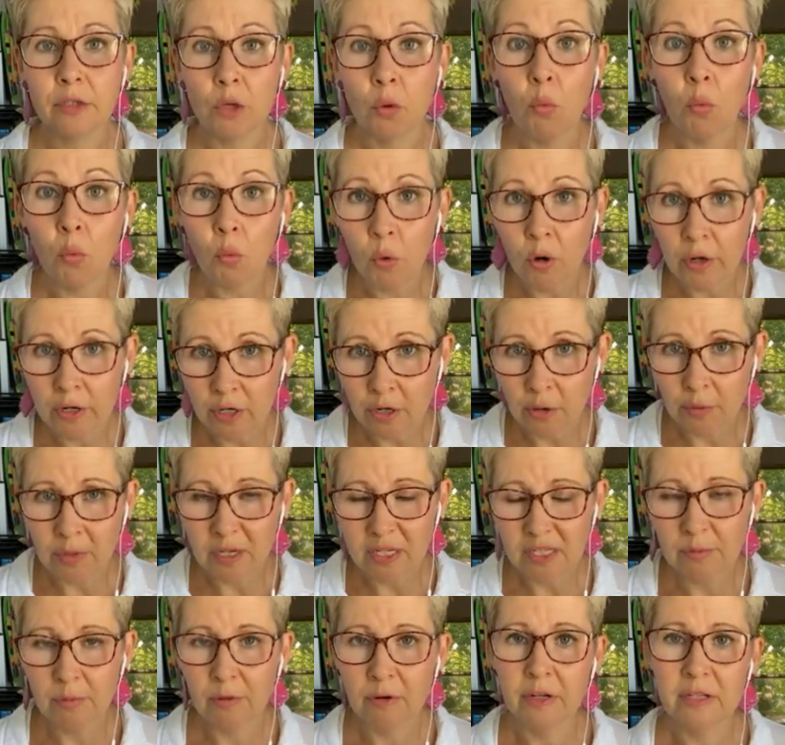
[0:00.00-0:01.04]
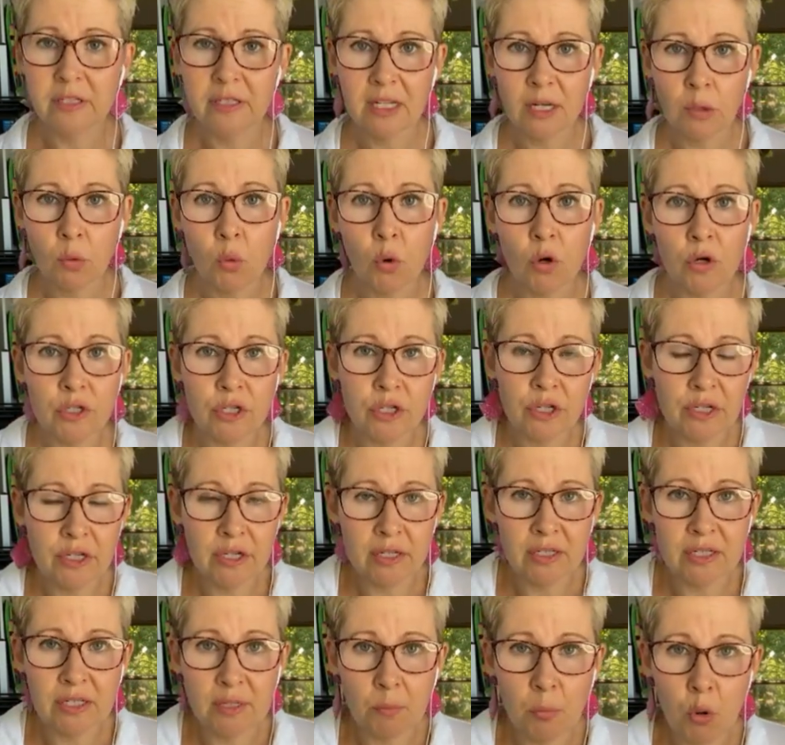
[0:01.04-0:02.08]
So what are you experiencing? What do you
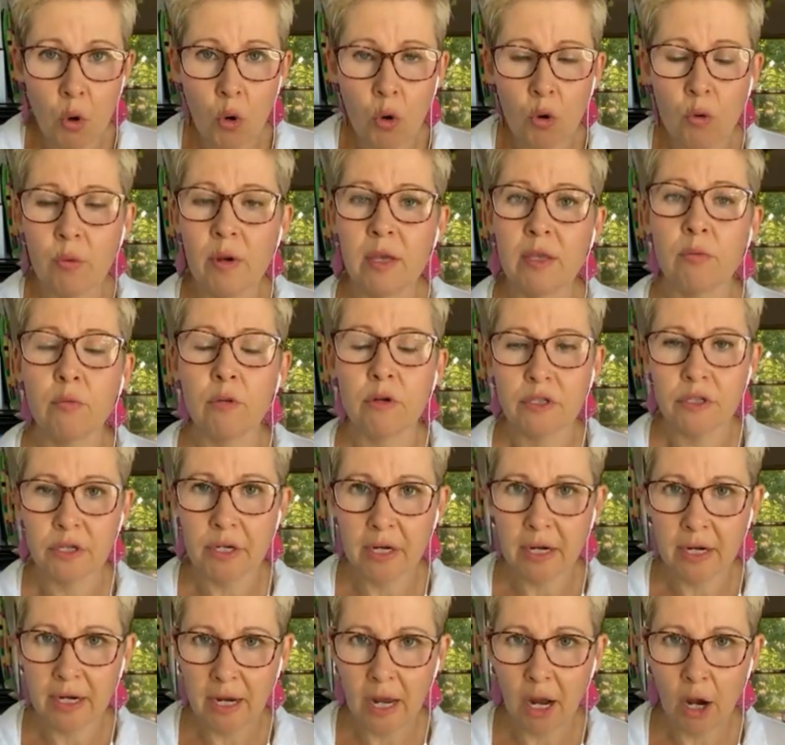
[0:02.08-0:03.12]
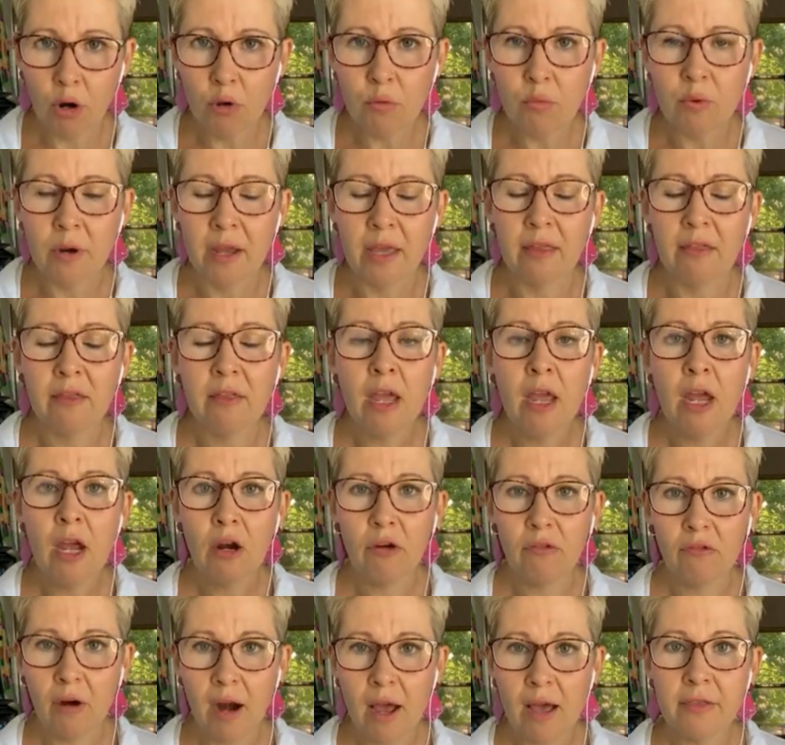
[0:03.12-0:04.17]
need support with? What do you need help with?
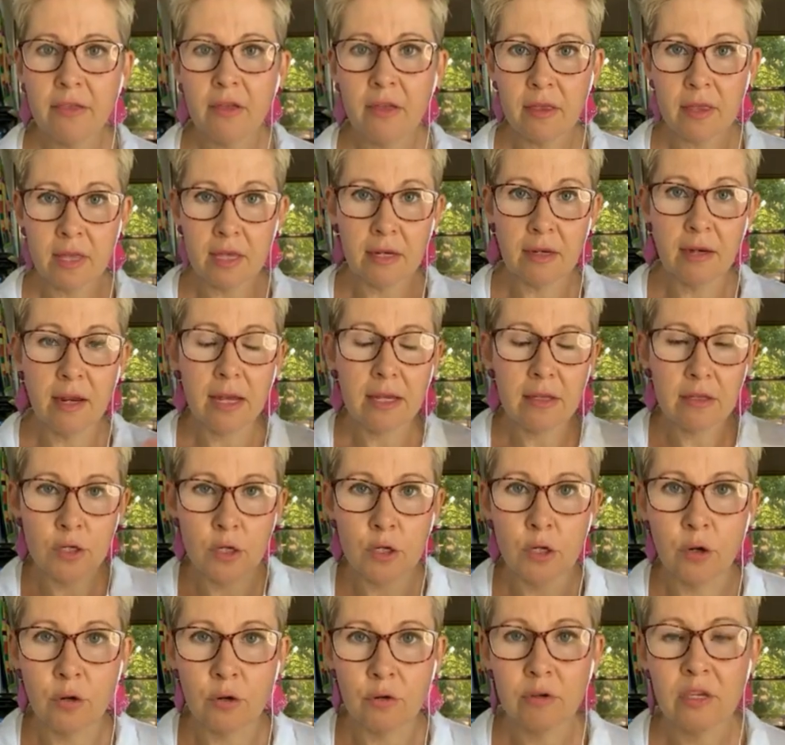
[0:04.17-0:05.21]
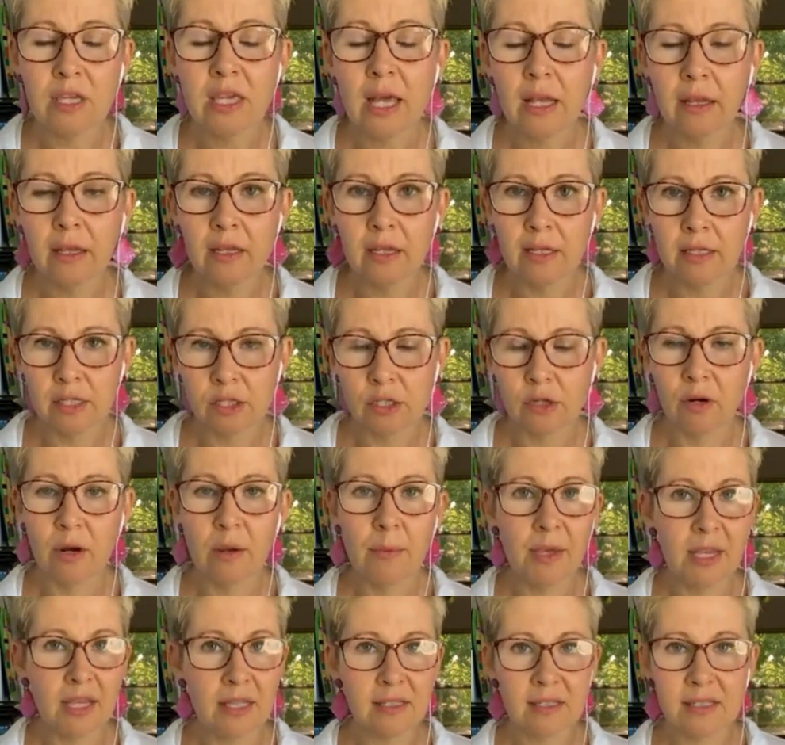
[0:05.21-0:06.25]
Rather than, you know, yelling and
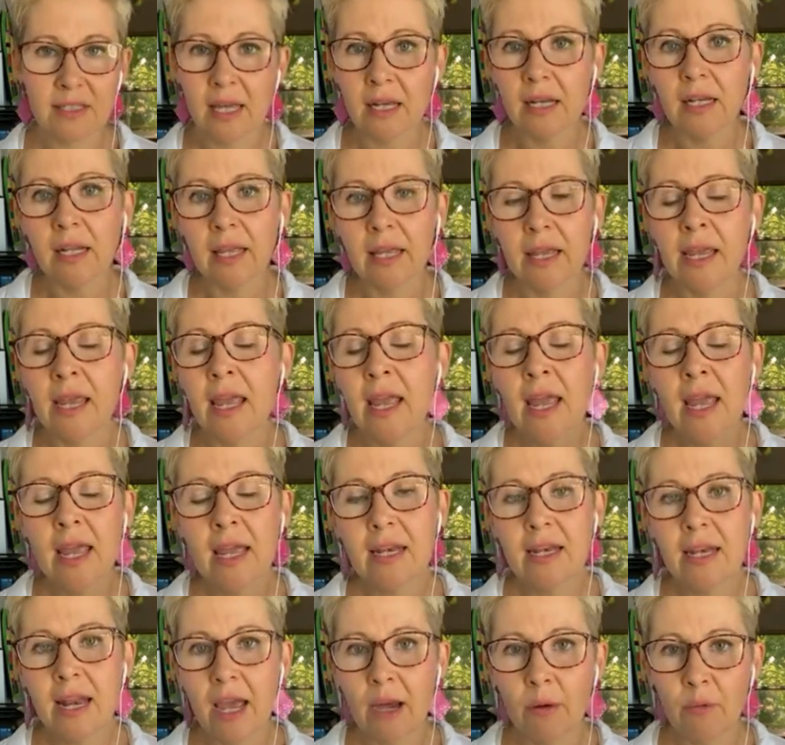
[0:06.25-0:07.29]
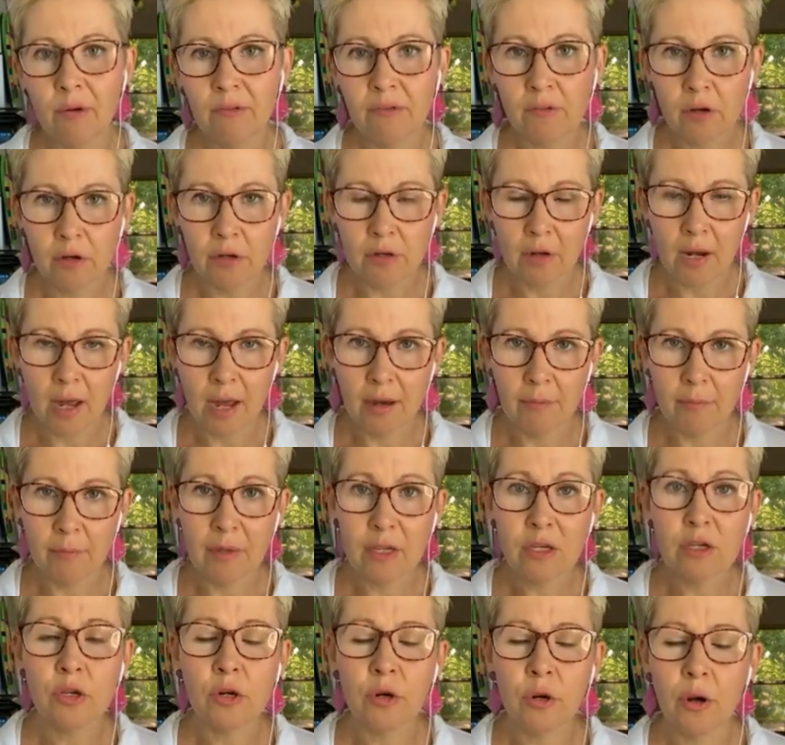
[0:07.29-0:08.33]
screaming and suddenly now we've got,
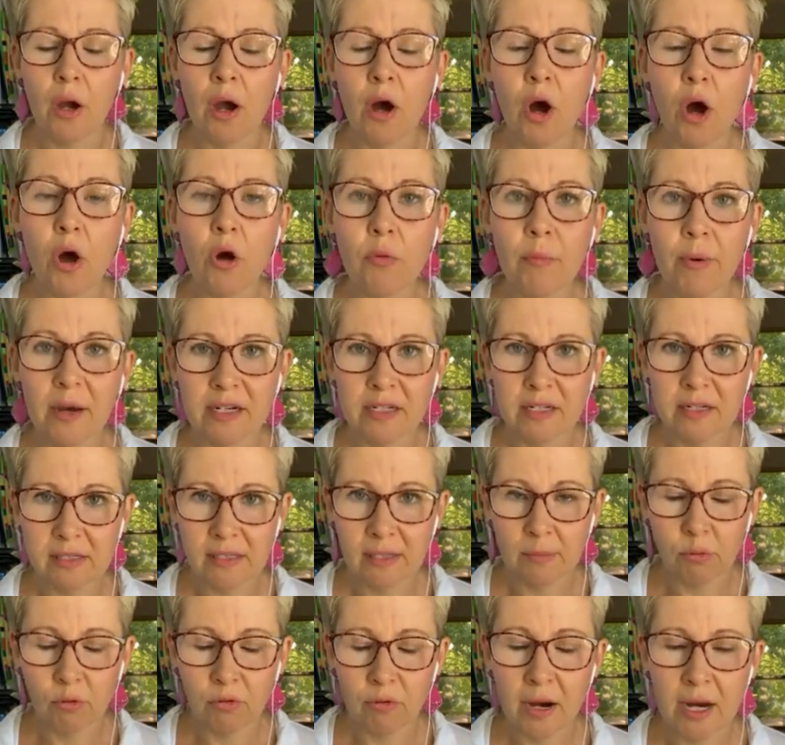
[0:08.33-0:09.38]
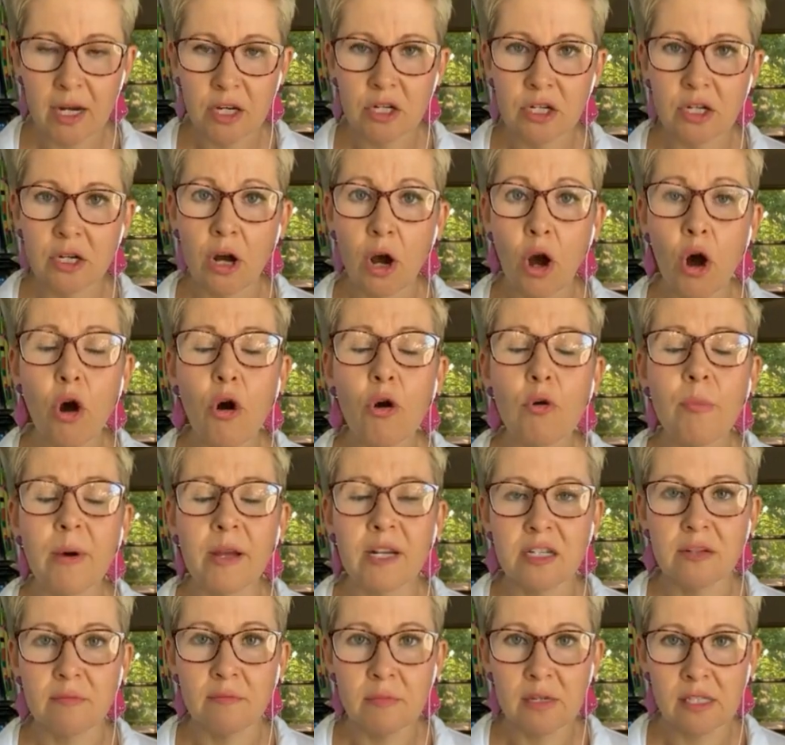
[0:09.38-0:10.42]
you know, a whole bunch of separation, a whole
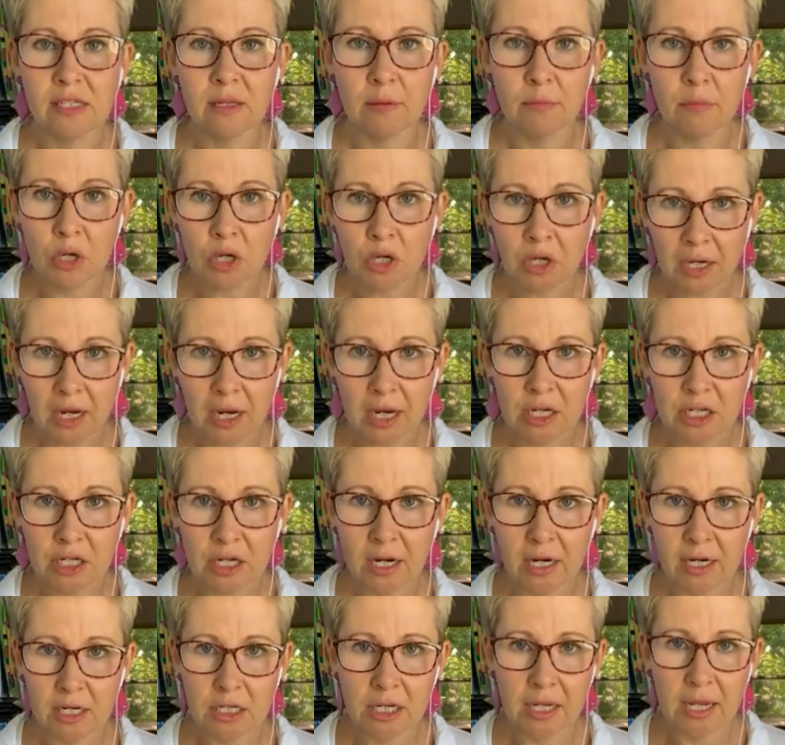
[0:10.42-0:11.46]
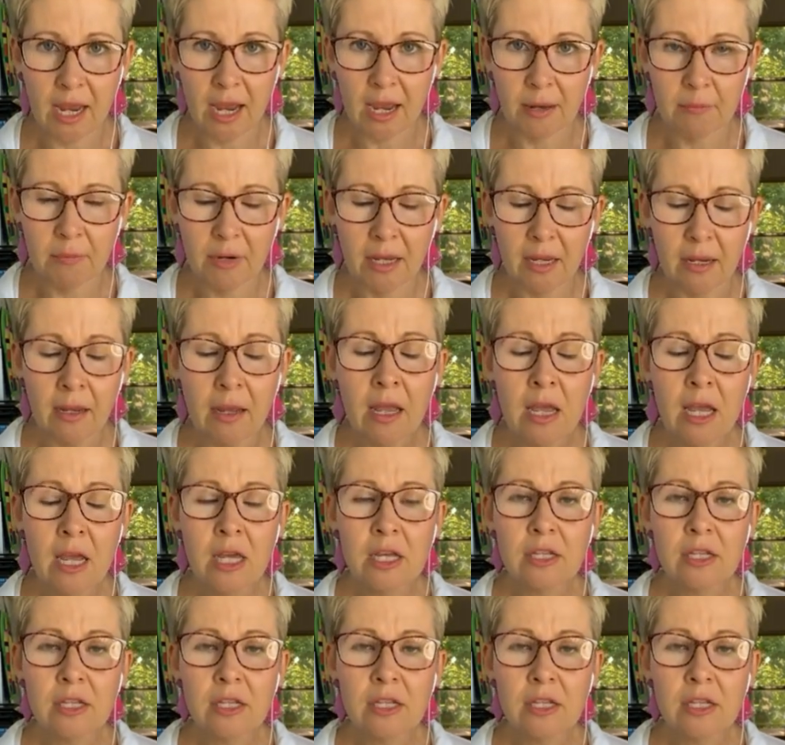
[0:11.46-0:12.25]
bunch of miscommunication actually happening.